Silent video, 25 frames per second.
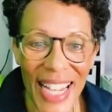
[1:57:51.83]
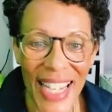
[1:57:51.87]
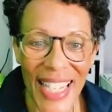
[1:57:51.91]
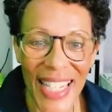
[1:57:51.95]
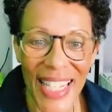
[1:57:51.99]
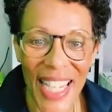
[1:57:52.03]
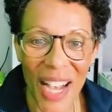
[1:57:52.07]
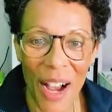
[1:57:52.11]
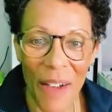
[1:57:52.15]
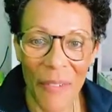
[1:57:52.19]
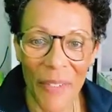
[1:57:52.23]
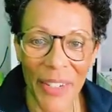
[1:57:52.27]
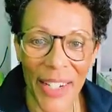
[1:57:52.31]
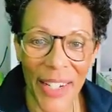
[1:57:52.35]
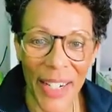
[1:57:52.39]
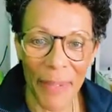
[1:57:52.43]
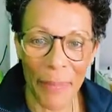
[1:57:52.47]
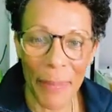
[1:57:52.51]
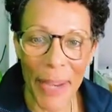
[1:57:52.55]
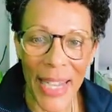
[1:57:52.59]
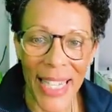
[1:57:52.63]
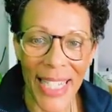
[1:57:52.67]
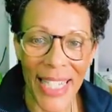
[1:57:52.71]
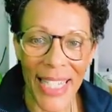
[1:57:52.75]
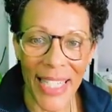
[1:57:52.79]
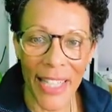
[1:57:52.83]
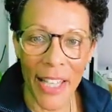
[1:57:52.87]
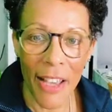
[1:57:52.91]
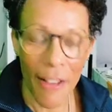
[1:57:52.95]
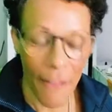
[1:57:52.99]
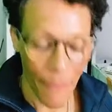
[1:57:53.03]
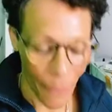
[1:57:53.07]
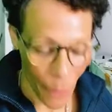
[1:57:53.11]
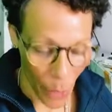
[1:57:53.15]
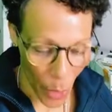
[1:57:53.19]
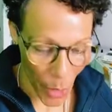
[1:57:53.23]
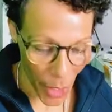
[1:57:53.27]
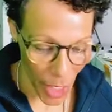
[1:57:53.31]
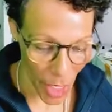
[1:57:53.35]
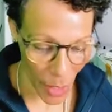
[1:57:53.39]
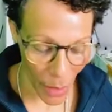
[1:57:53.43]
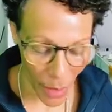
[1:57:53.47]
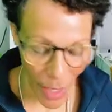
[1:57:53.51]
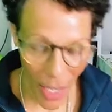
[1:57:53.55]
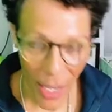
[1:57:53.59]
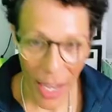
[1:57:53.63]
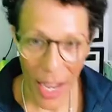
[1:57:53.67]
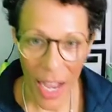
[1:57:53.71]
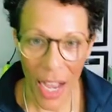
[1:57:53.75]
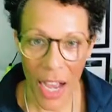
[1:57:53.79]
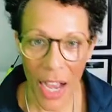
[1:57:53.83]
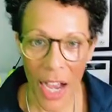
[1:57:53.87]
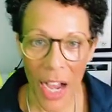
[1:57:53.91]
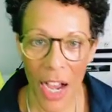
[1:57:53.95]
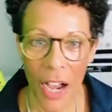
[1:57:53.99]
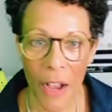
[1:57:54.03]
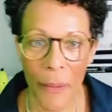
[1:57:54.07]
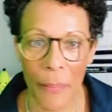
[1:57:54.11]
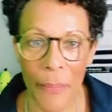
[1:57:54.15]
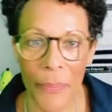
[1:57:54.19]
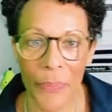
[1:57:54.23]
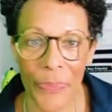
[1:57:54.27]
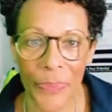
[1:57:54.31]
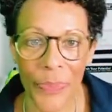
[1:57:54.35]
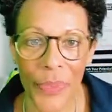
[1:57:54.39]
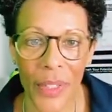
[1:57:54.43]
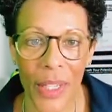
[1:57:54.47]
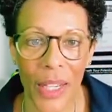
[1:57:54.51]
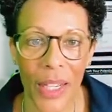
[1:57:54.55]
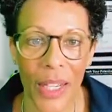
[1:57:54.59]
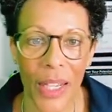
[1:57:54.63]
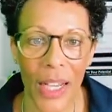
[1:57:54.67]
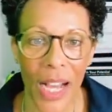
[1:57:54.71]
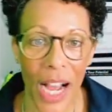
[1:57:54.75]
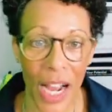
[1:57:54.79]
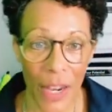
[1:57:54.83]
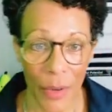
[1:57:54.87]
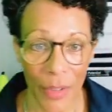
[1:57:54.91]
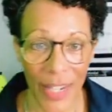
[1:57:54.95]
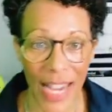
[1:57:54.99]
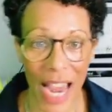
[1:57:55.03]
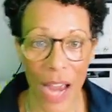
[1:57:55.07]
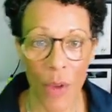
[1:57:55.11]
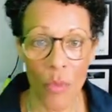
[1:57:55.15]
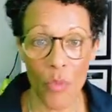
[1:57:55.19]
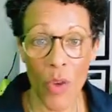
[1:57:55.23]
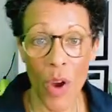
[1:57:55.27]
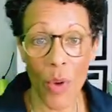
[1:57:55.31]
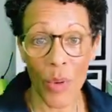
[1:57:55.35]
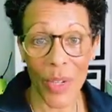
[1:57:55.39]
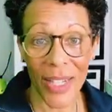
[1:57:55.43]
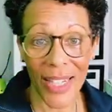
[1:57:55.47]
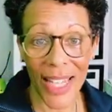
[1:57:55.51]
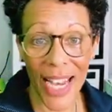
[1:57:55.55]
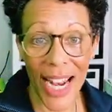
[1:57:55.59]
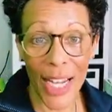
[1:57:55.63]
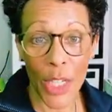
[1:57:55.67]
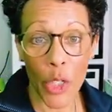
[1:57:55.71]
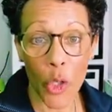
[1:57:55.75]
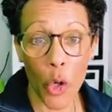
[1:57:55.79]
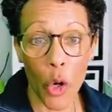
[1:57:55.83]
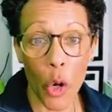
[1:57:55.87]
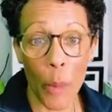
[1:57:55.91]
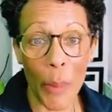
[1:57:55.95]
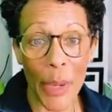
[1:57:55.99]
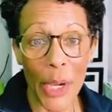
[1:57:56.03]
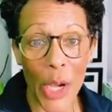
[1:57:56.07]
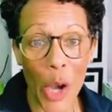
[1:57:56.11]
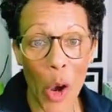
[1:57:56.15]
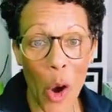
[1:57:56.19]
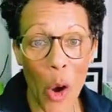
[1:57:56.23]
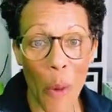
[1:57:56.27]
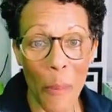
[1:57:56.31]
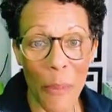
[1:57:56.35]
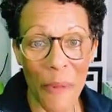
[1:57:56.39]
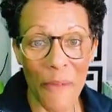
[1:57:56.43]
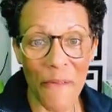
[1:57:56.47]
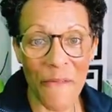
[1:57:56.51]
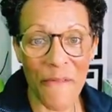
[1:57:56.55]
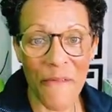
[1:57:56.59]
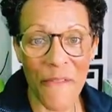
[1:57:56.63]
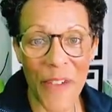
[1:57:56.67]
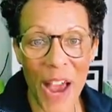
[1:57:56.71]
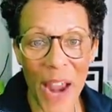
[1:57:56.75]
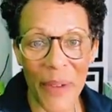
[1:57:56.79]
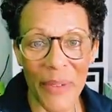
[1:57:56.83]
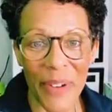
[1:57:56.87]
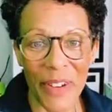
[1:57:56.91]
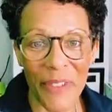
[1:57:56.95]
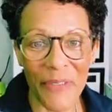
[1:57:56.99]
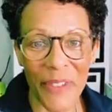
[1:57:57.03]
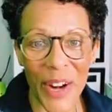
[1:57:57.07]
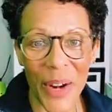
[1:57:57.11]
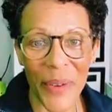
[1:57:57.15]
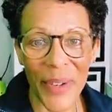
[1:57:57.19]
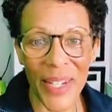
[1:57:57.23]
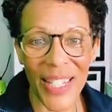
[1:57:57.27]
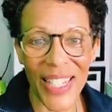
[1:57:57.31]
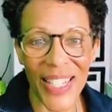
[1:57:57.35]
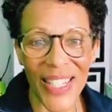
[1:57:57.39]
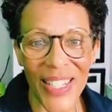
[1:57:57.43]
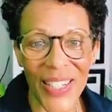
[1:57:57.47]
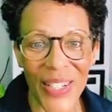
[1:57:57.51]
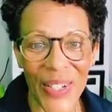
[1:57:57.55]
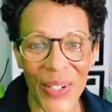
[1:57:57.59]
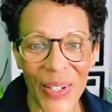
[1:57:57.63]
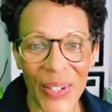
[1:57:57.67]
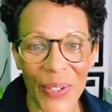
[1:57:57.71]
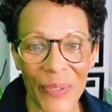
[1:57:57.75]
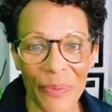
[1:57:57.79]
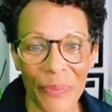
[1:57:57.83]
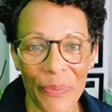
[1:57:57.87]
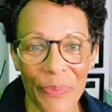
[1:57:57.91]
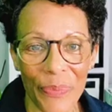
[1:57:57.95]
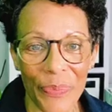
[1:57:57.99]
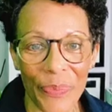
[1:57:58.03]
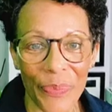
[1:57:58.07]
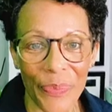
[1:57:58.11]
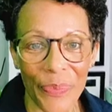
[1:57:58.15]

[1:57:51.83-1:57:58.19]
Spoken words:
So I've pinned it there for you. Yeah, road signs coming up very, very soon.